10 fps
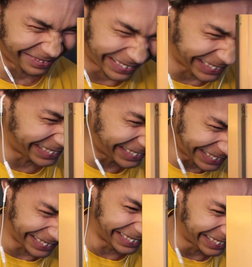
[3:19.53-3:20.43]

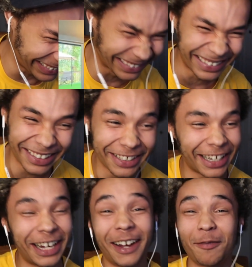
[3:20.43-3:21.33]
cautious. Hey, want.
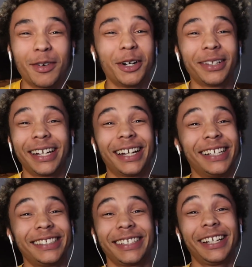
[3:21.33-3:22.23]
Nah, bro, like
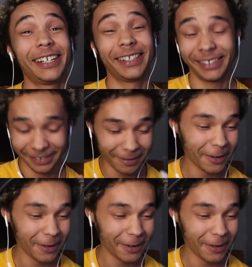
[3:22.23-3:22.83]
I said